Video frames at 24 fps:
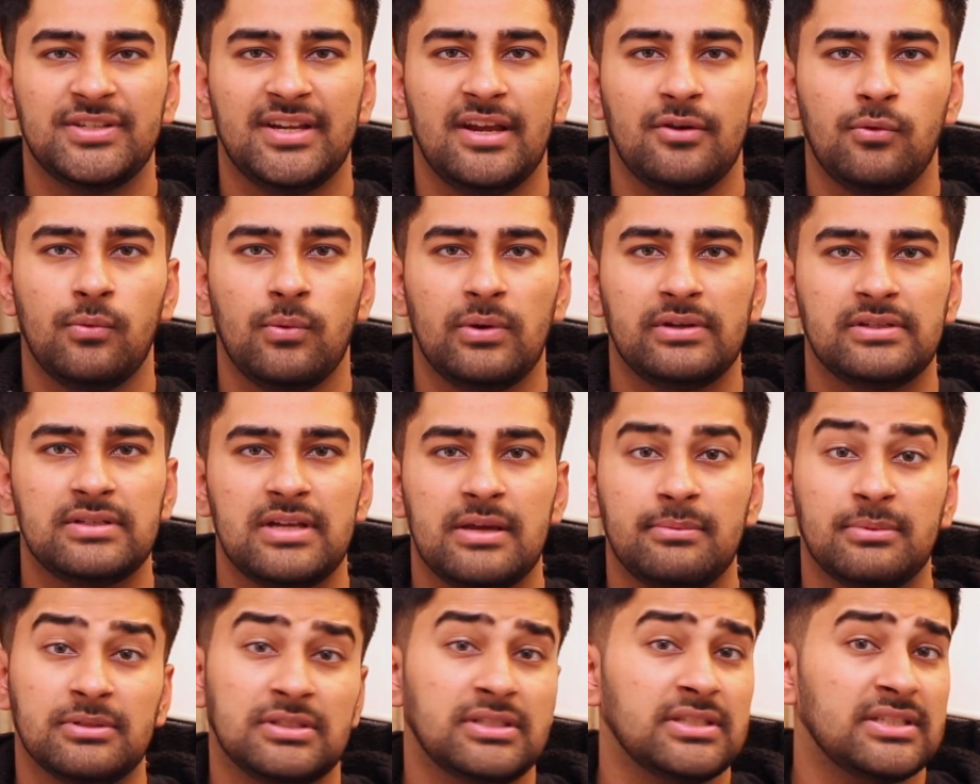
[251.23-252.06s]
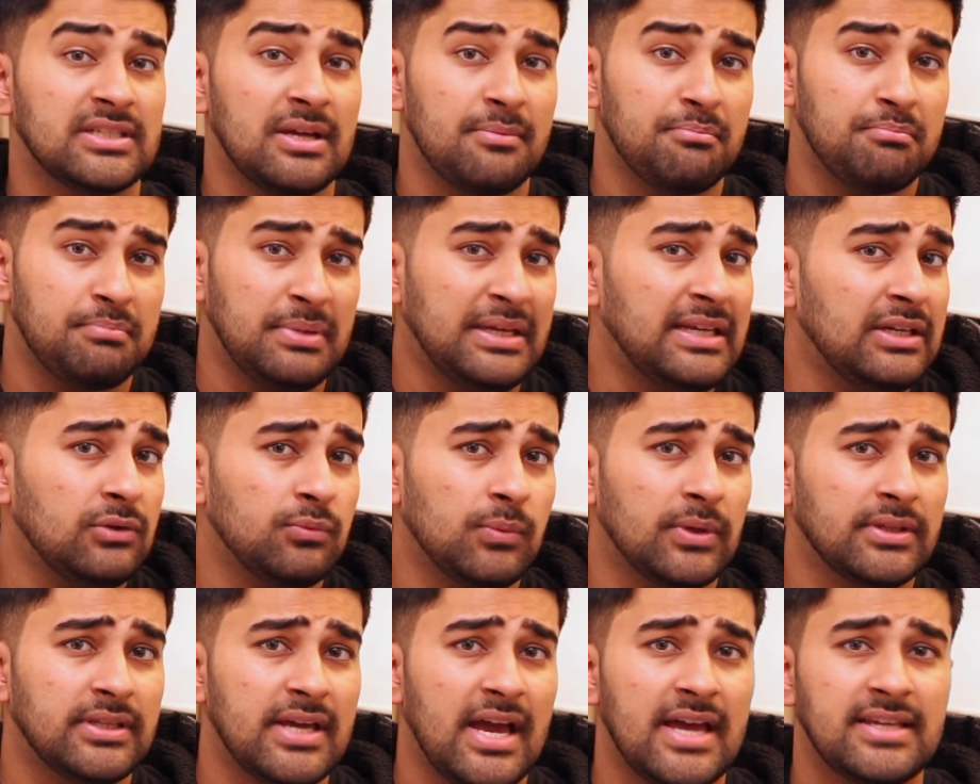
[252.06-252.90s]
It was able to compete
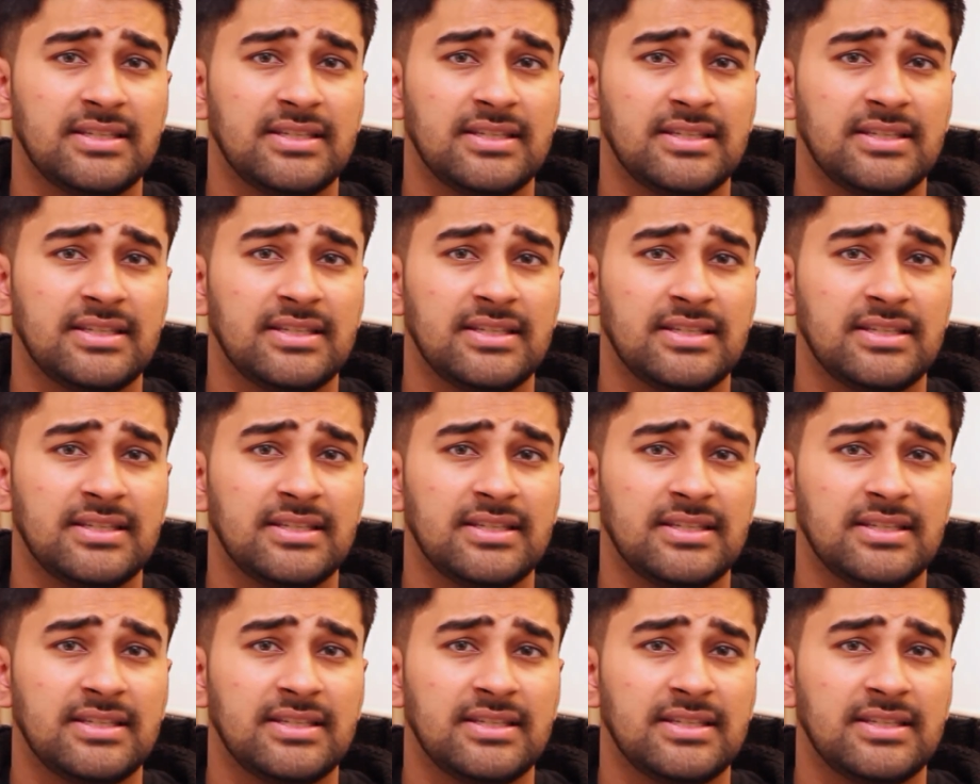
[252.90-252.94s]
with the